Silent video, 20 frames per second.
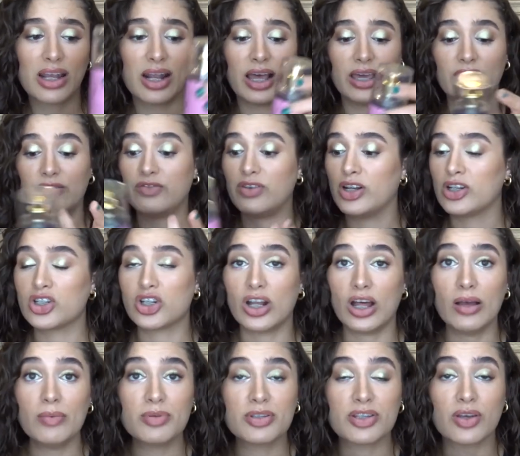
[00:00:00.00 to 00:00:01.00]
and I could finish it
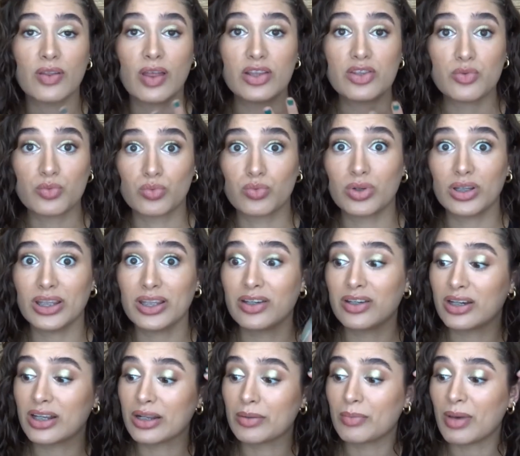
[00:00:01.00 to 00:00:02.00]
up so that's really
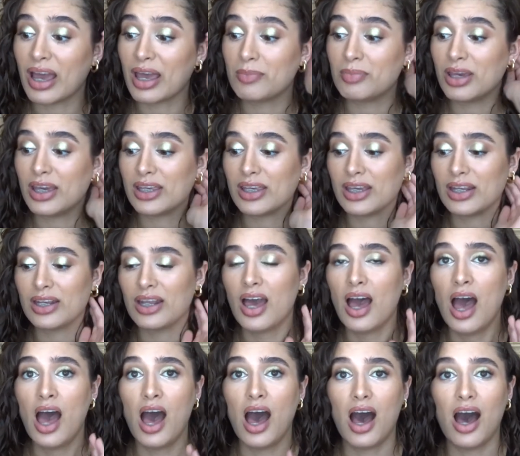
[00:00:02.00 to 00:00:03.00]
good in my opinion
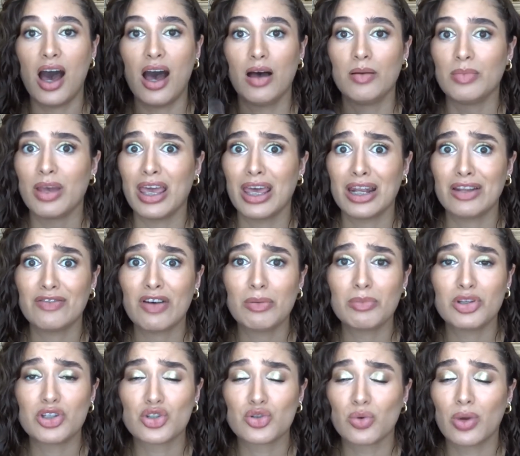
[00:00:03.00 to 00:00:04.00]
um, and if
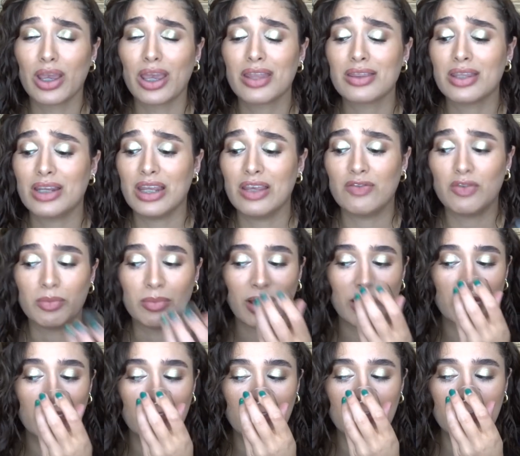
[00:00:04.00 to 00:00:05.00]
I'm enjoying it then even
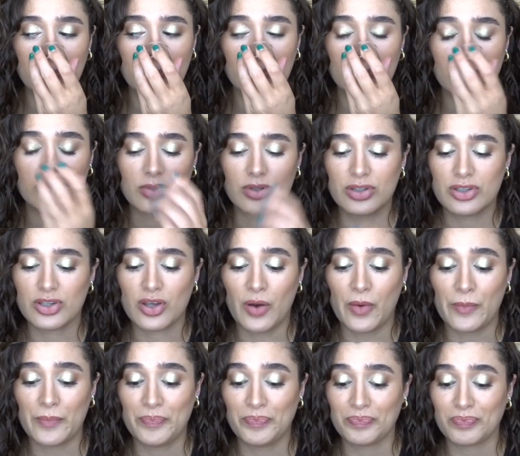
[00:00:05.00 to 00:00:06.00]
better
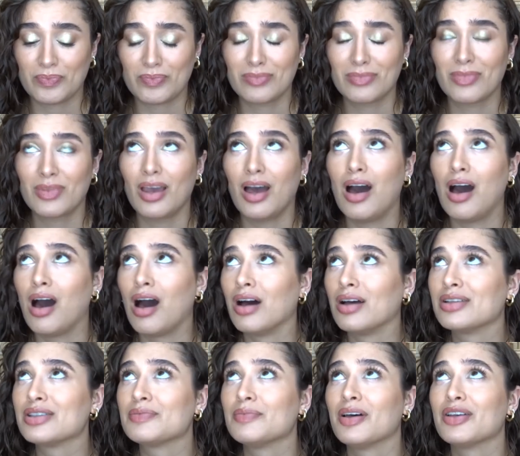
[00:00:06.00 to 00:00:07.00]
so Oh,
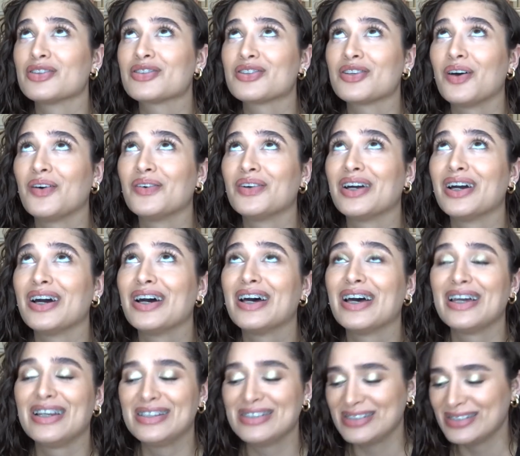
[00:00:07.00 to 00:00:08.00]
it smells so
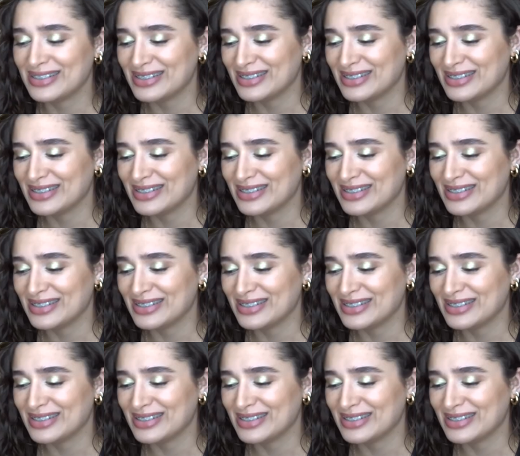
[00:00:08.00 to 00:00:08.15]
good.